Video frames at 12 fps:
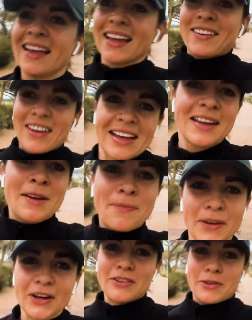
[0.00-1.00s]
Anyway,
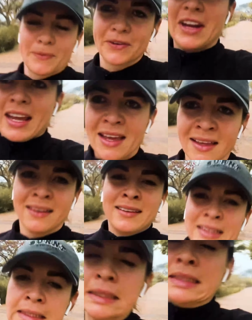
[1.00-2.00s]
beautiful morning.
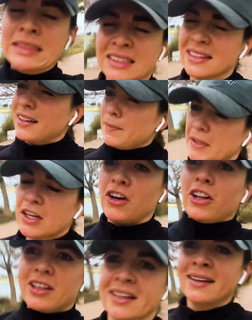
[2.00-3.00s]
A little bit
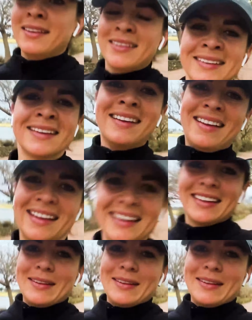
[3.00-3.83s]
cold, a